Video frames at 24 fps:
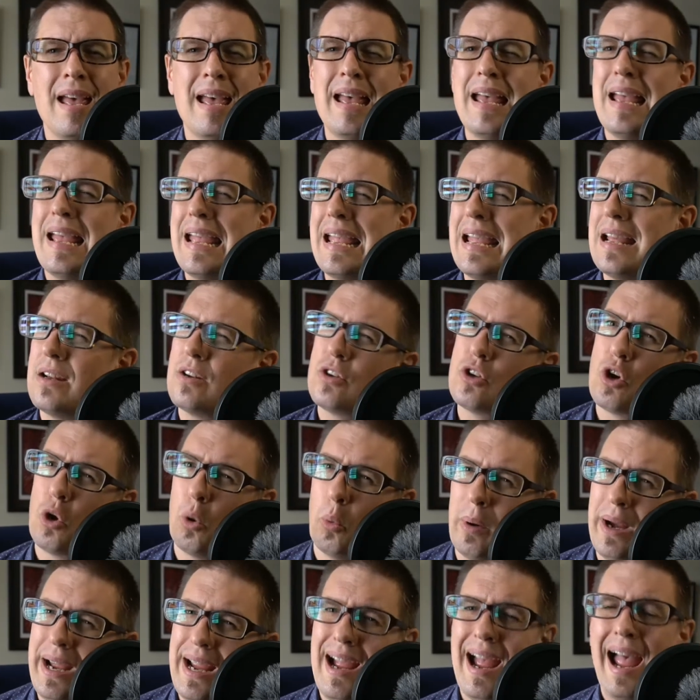In
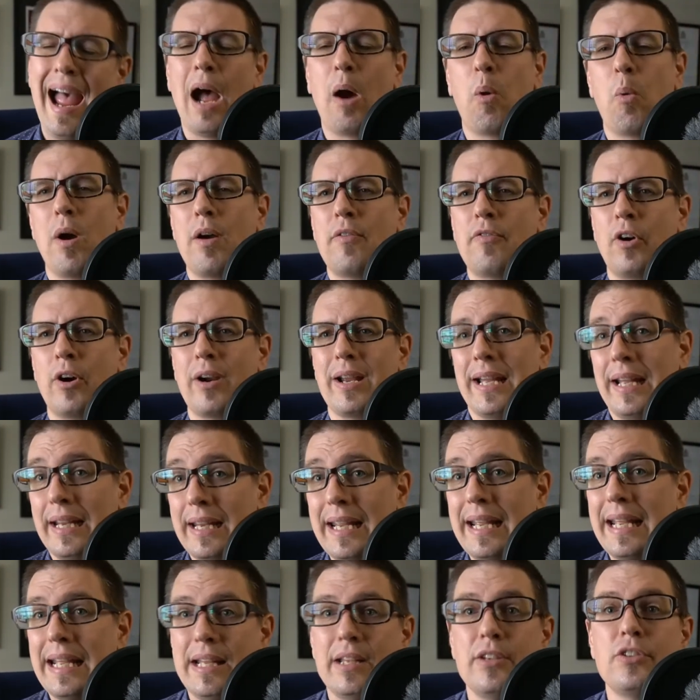Korea, however, it
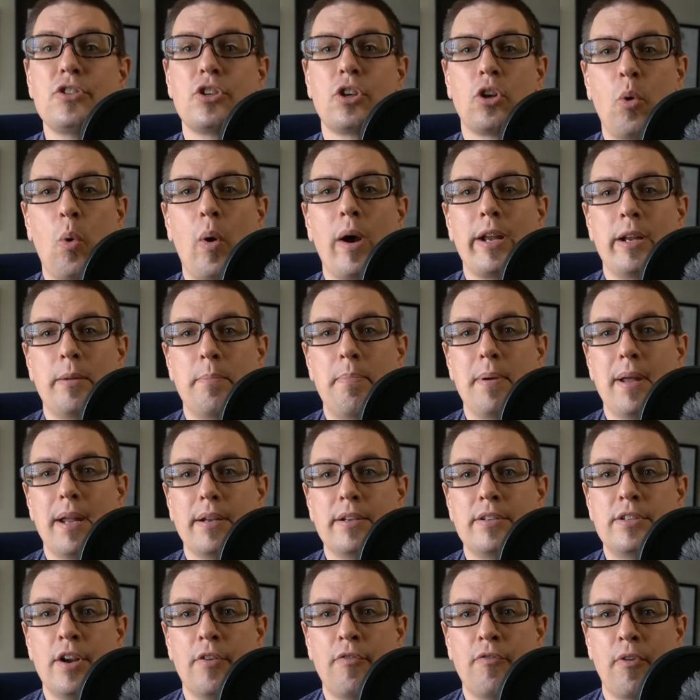is quite a bit
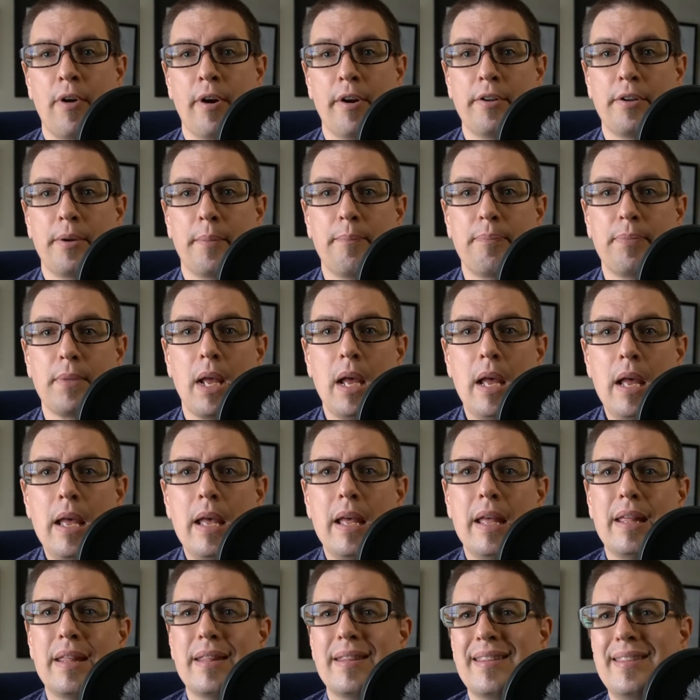different.
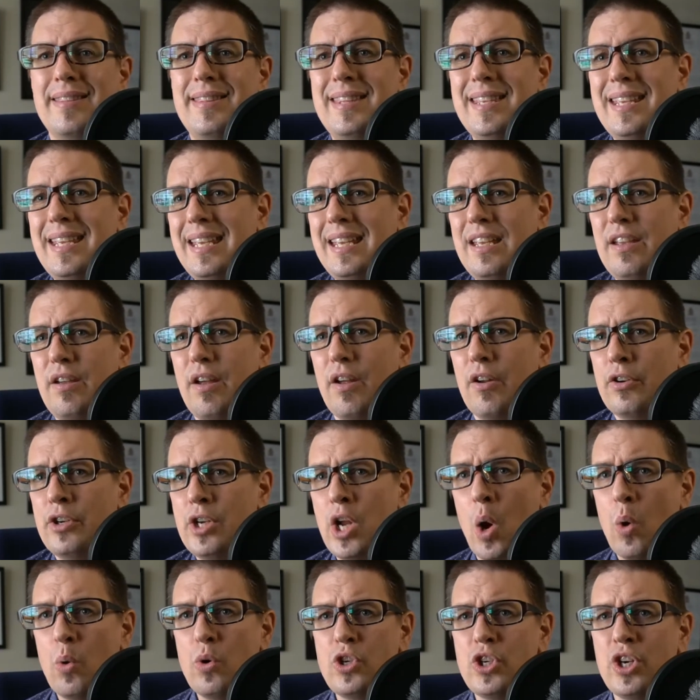The
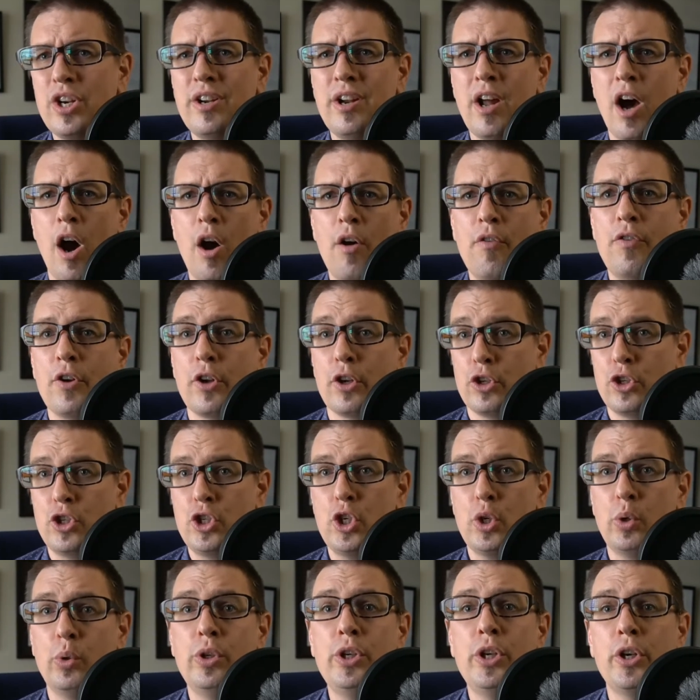notion of
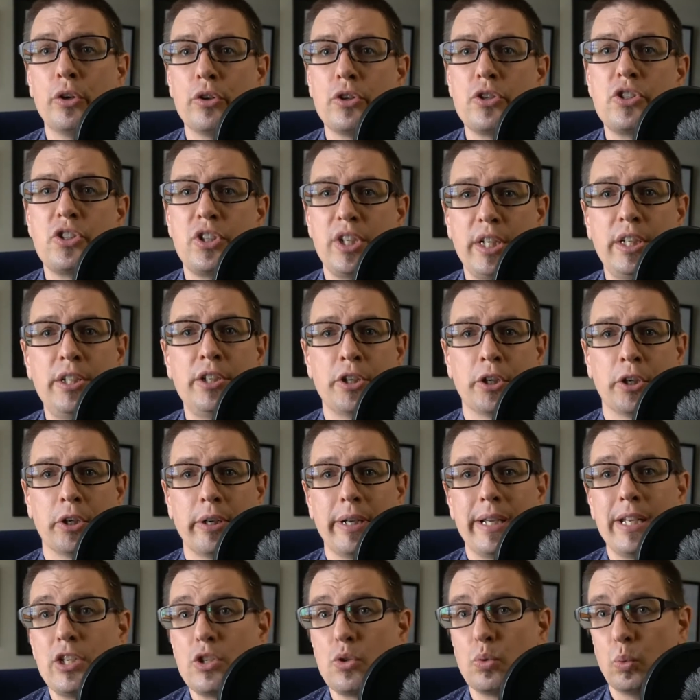junior senior
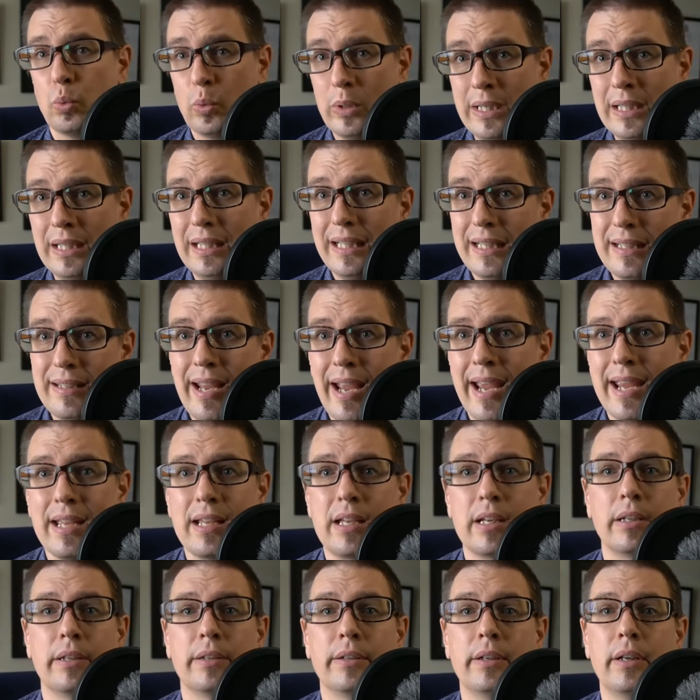is really taken